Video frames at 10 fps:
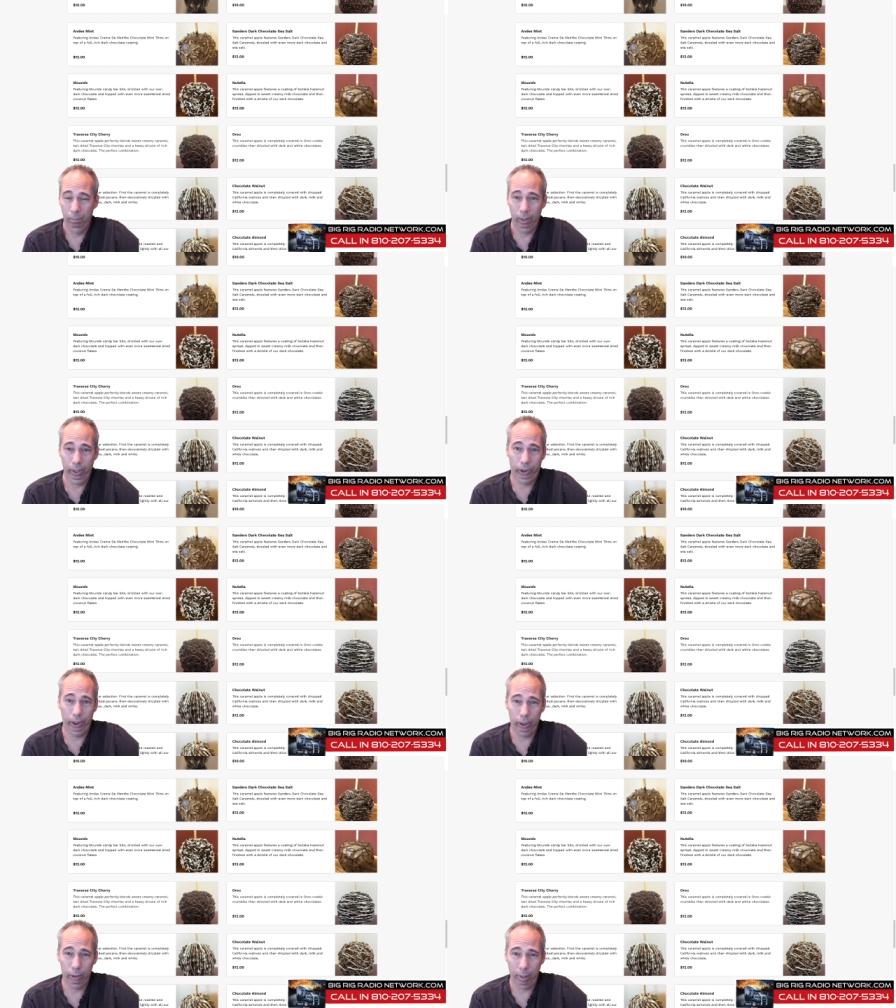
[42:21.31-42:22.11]
it's
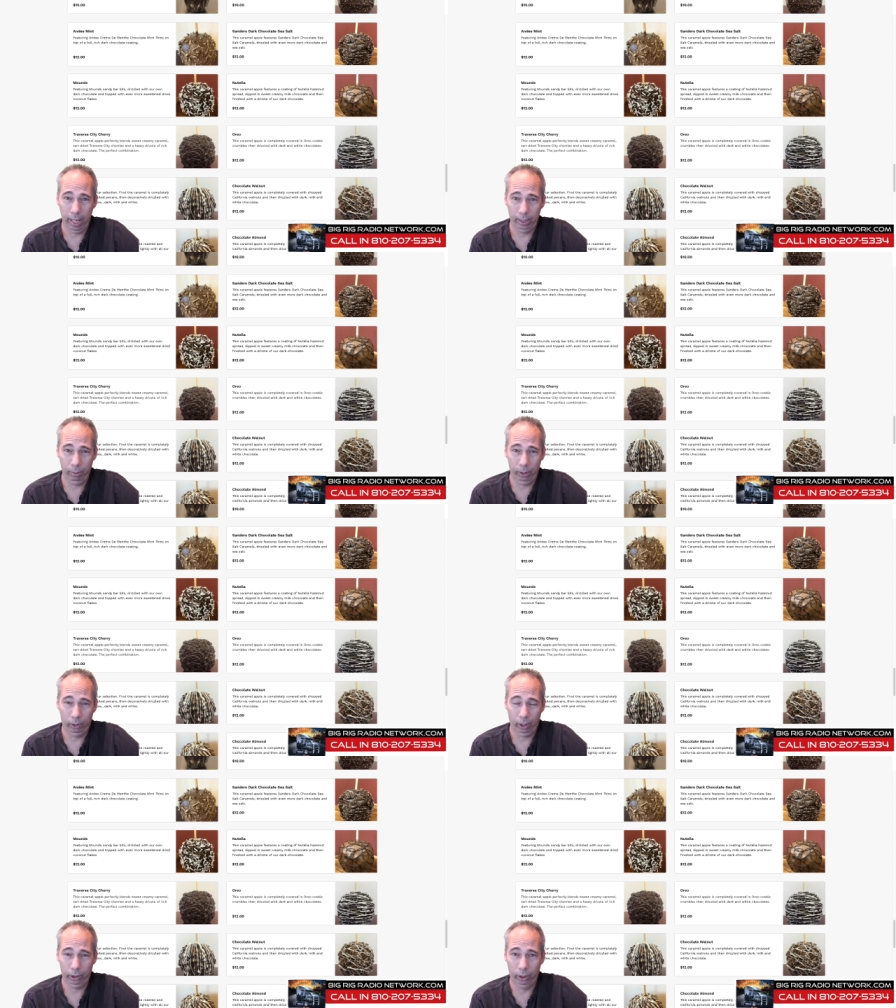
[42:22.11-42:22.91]
just as packed as what a
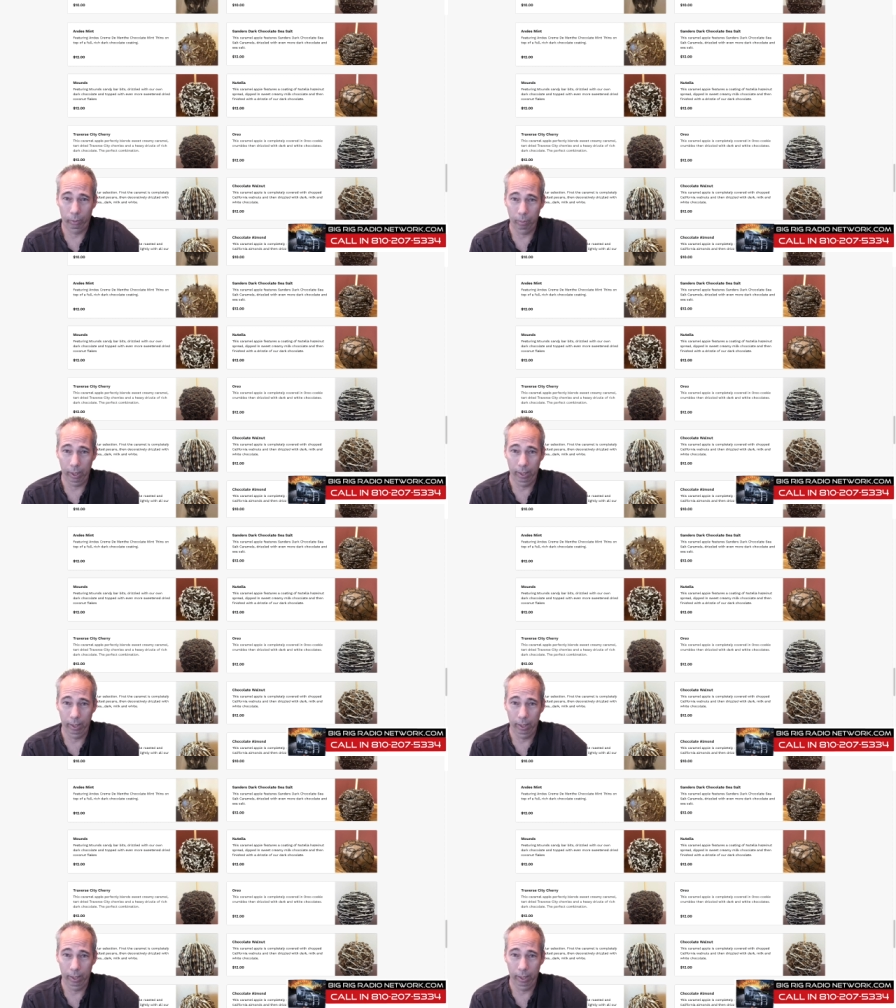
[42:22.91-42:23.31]
truck show would be.